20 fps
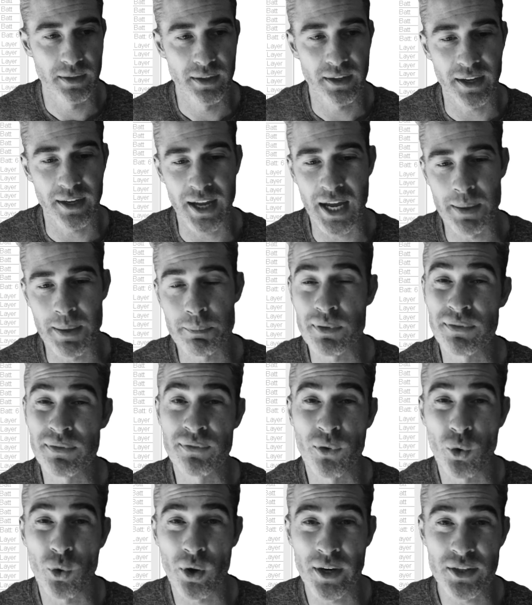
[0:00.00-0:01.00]
And
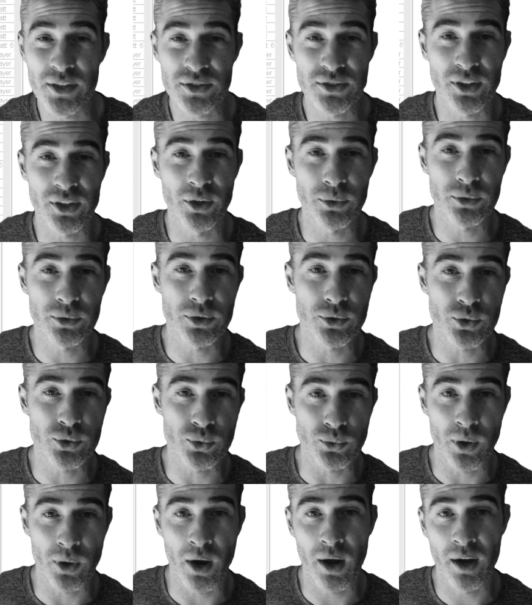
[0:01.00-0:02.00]
before I start to
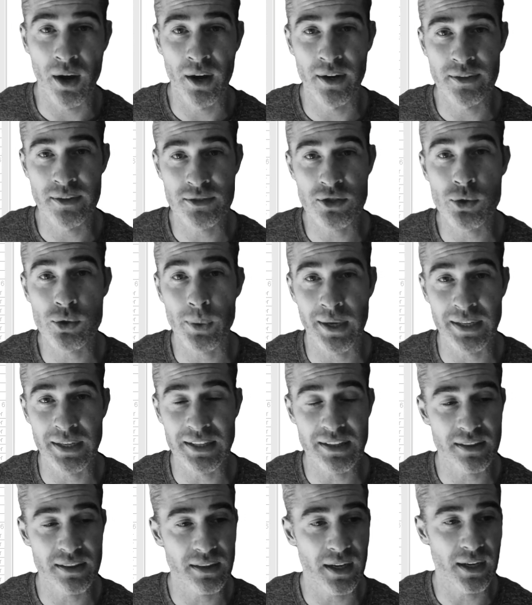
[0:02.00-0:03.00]
draw, do
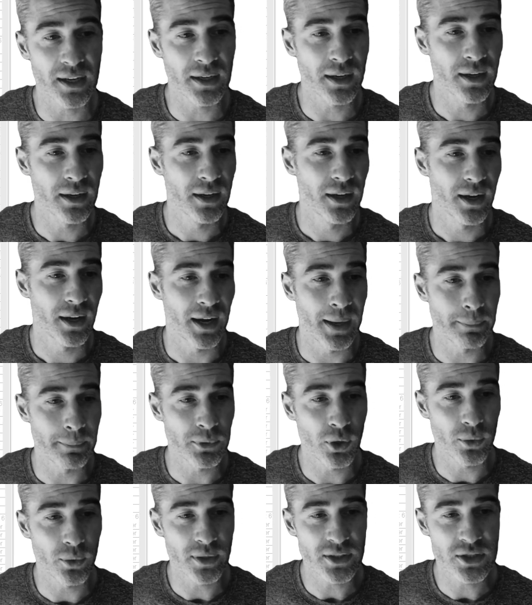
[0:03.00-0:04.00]
anything, I'm
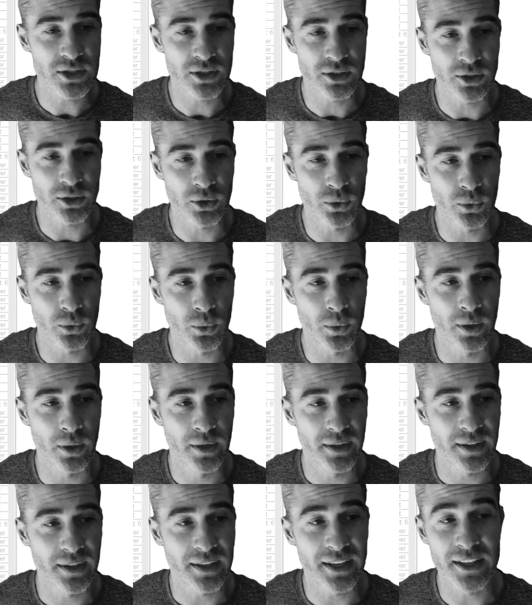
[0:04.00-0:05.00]
going to,
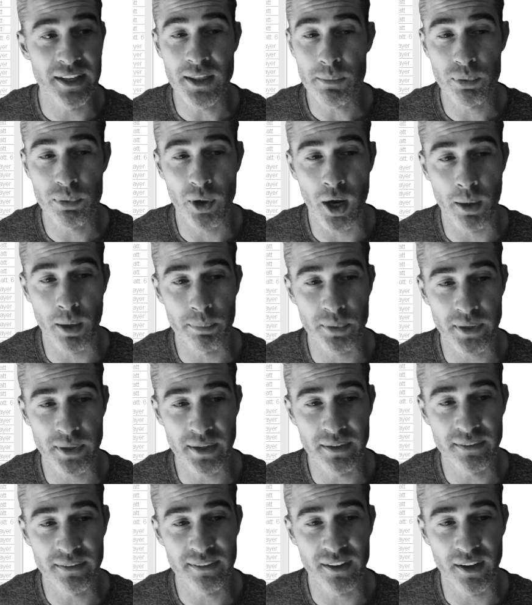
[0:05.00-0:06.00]
in the
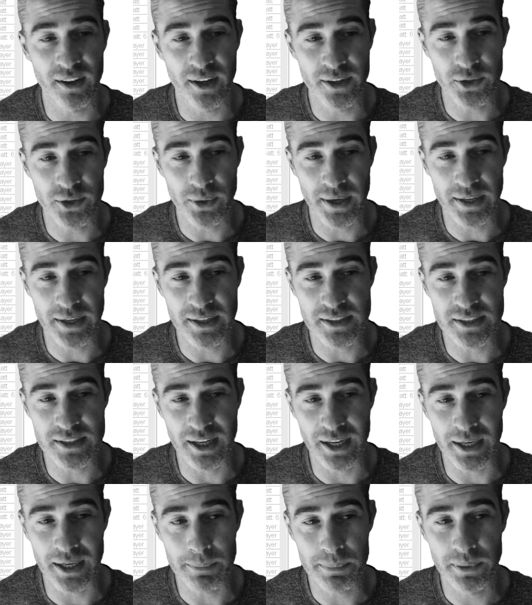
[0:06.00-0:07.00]
properties, under edit
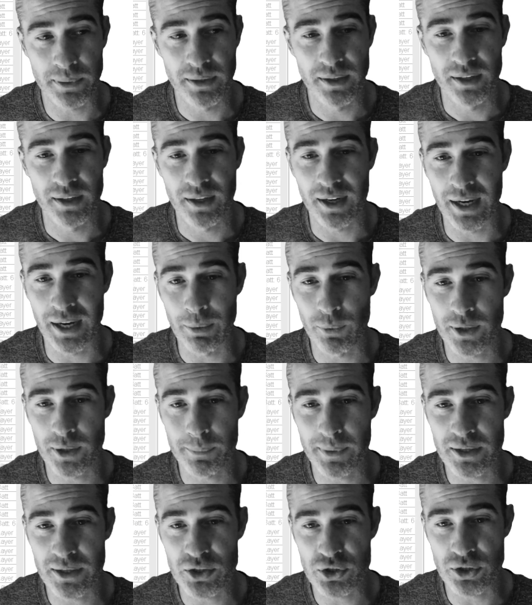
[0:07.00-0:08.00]
type, I want to
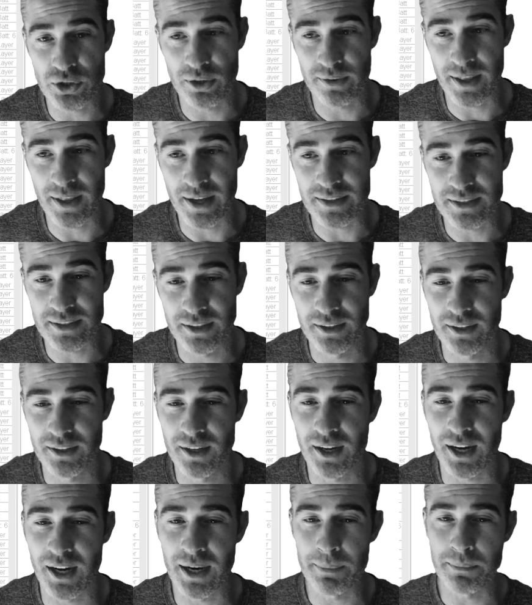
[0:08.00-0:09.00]
make sure that
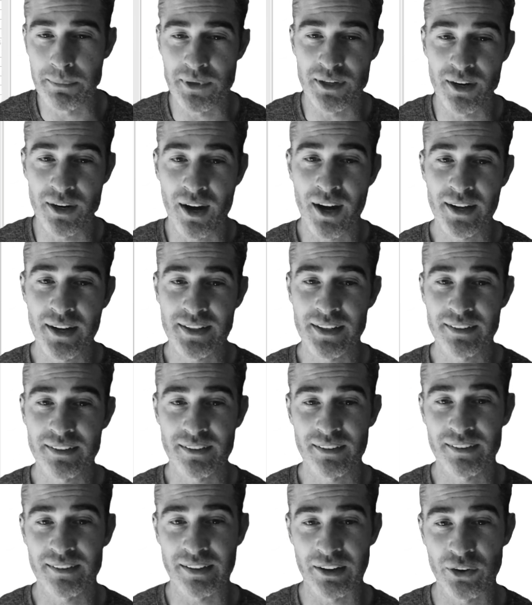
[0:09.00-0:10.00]
I'm not
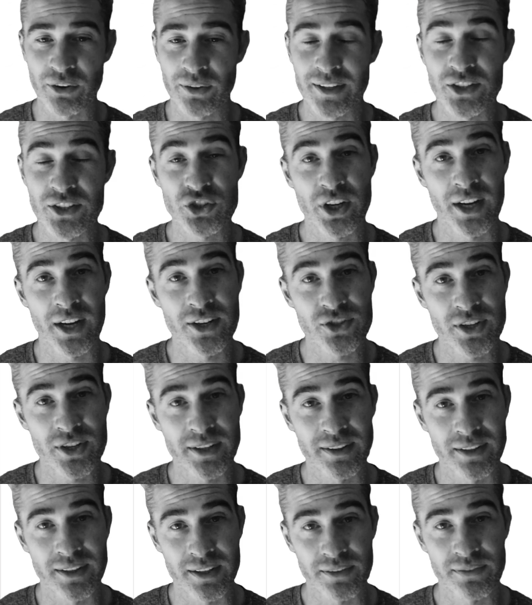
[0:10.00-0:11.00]
necessarily
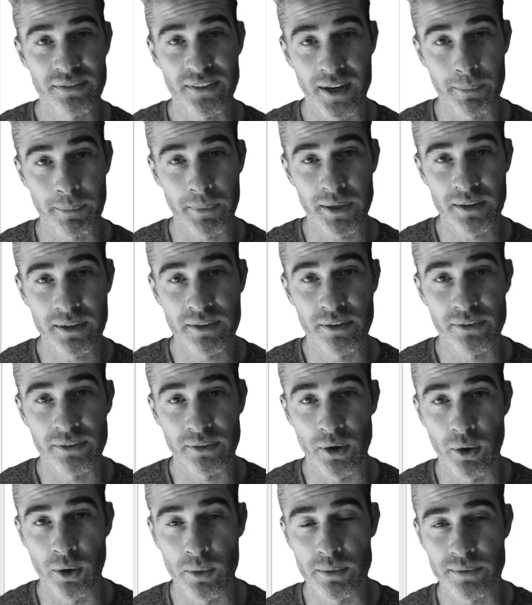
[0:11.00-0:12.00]
changing this family.
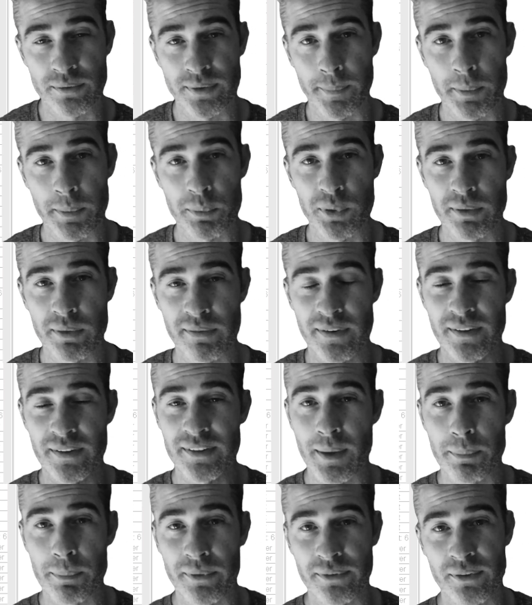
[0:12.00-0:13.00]
So from the previous
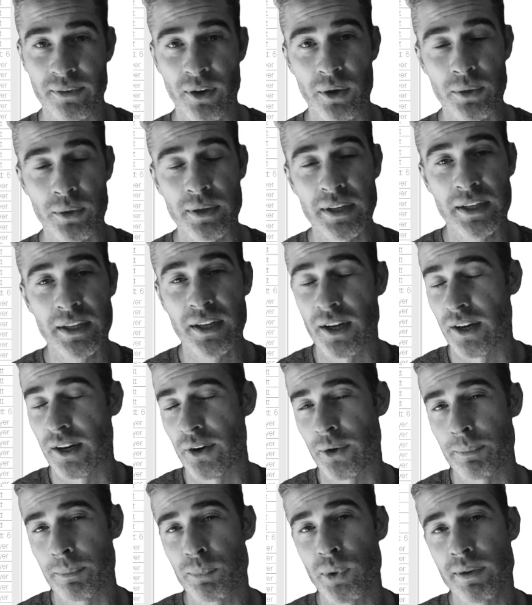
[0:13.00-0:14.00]
episode
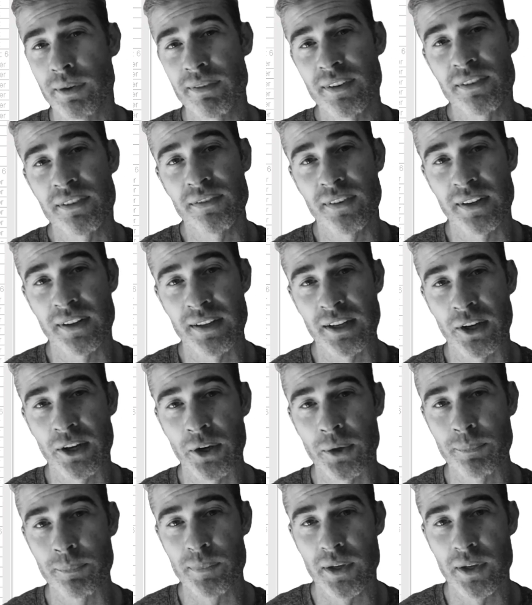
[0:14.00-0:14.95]
or previous video,